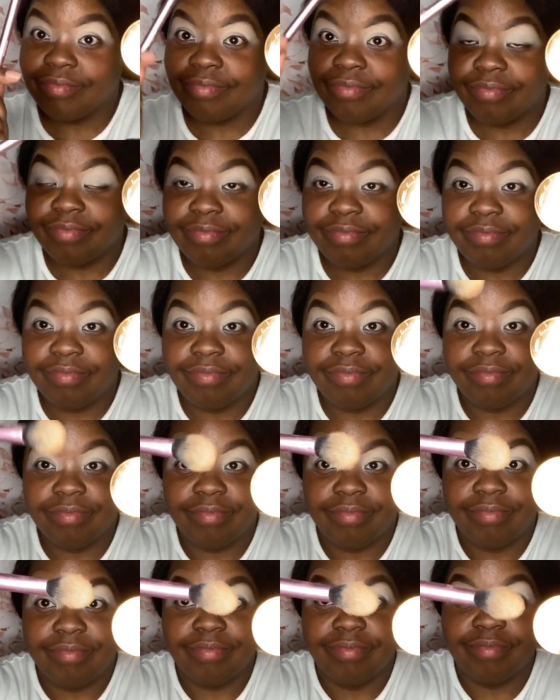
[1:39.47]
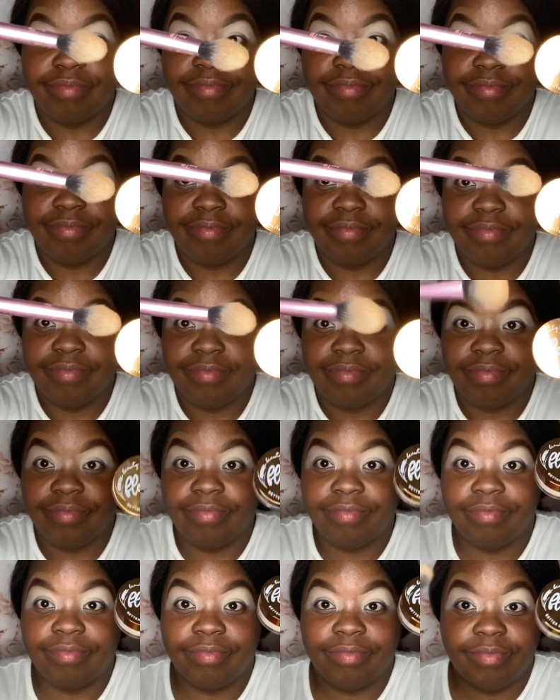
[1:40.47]
favorite
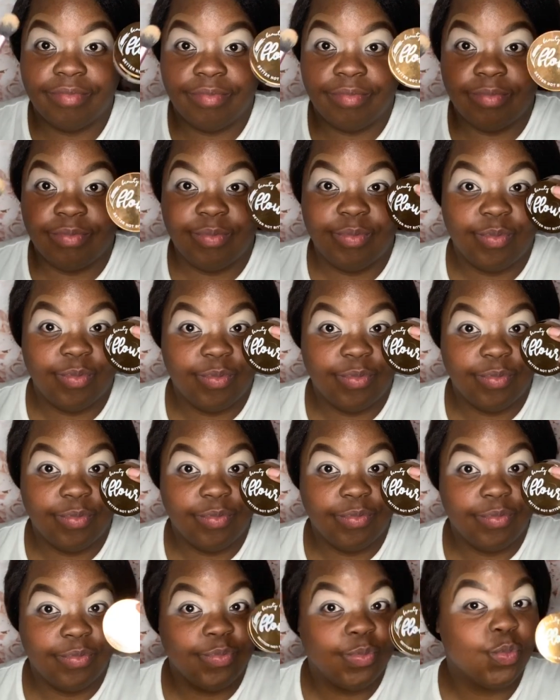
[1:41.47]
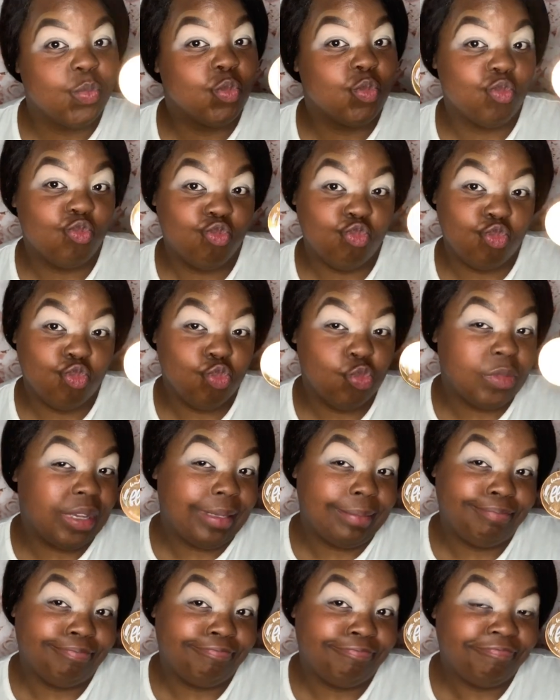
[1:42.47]
setting
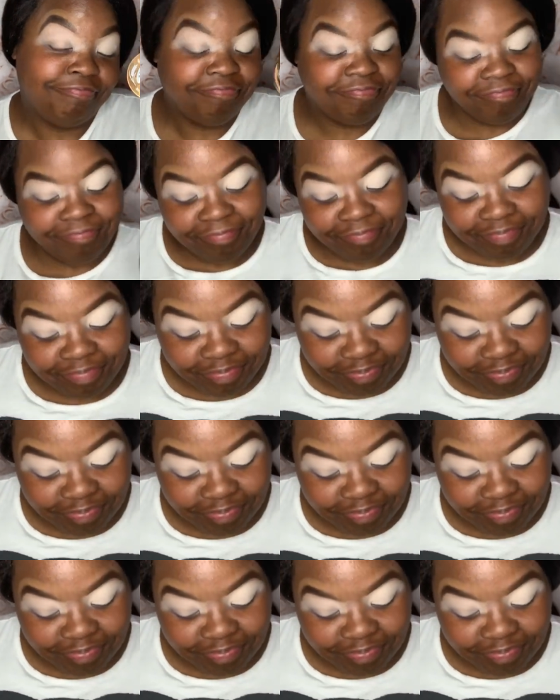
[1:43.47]
translucent powder,